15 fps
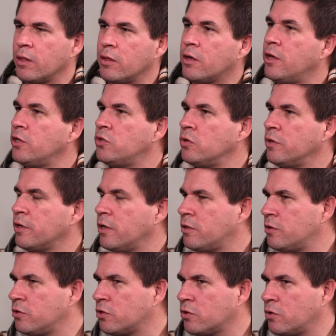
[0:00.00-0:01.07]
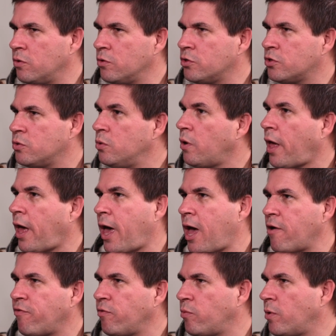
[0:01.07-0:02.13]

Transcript: the kids only get to go to school half